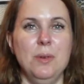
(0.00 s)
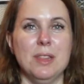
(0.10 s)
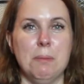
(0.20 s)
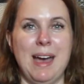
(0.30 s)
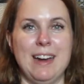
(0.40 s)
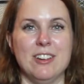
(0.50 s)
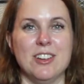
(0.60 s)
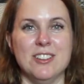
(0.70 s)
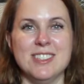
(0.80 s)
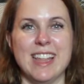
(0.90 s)
when the pattern
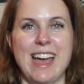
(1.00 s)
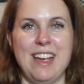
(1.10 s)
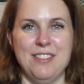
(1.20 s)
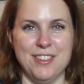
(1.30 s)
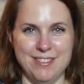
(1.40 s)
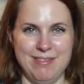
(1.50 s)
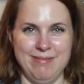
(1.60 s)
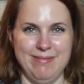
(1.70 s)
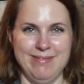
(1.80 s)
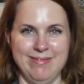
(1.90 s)
goes live.
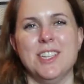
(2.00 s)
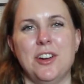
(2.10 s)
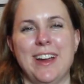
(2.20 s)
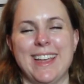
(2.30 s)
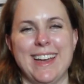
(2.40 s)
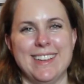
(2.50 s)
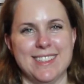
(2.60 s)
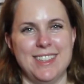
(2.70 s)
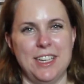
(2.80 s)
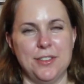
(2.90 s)
All right, guys,
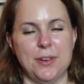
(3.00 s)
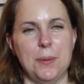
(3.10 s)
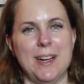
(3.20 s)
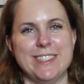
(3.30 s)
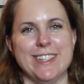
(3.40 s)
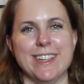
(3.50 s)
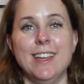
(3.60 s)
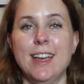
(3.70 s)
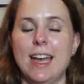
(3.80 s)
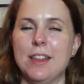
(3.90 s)
thanks for watching.
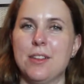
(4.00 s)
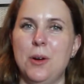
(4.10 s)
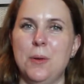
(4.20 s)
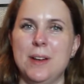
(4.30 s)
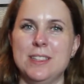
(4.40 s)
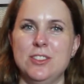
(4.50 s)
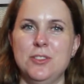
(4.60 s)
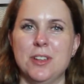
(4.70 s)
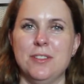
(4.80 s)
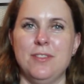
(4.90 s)
As always, you
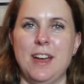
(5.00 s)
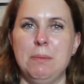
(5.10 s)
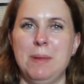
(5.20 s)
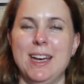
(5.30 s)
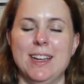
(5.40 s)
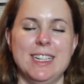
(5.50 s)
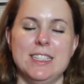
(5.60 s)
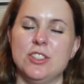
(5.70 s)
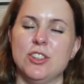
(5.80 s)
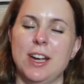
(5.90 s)
can find me on
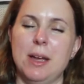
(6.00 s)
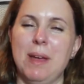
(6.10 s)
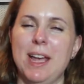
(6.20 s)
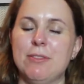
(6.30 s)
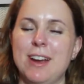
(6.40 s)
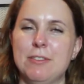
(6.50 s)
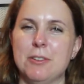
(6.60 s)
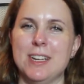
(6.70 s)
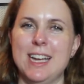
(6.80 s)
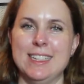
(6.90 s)
Instagram and
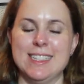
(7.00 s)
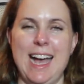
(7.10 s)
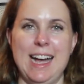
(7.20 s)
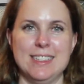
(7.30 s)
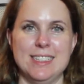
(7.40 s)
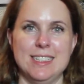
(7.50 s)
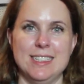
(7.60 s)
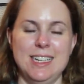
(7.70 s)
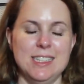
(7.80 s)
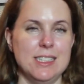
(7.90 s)
Ravelry as Haxton
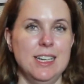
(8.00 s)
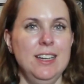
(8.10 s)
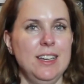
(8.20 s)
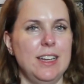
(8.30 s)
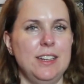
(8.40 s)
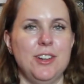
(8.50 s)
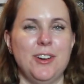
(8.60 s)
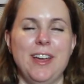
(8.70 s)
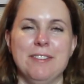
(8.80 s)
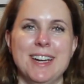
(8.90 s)
Knits, and
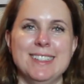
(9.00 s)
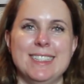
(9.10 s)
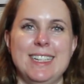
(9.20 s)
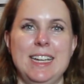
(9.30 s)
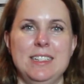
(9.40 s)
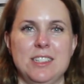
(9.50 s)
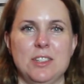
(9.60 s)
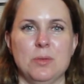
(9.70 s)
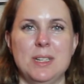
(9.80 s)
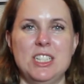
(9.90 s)
don't ever hesitate to
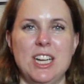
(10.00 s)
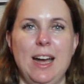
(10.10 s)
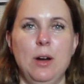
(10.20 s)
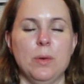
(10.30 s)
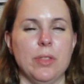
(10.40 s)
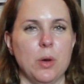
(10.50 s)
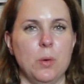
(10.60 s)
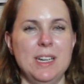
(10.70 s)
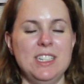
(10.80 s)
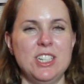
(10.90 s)
reach out with a
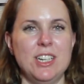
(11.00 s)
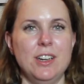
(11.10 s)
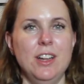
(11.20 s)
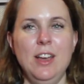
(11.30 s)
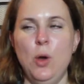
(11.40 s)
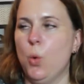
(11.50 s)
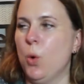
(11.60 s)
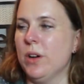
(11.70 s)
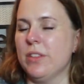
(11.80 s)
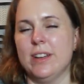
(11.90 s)
question
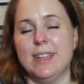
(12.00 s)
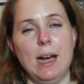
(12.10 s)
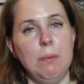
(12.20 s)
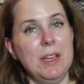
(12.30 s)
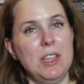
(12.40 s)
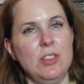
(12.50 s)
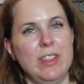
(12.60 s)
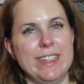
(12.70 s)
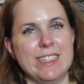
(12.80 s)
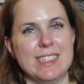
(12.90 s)
or a topic you'd
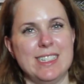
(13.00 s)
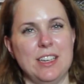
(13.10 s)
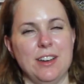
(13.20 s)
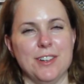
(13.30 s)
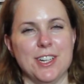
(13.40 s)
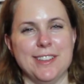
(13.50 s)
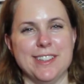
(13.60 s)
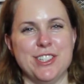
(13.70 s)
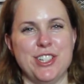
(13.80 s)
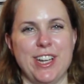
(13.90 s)
like to see covered on
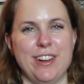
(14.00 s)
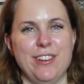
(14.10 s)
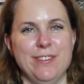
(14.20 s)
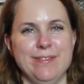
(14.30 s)
this channel.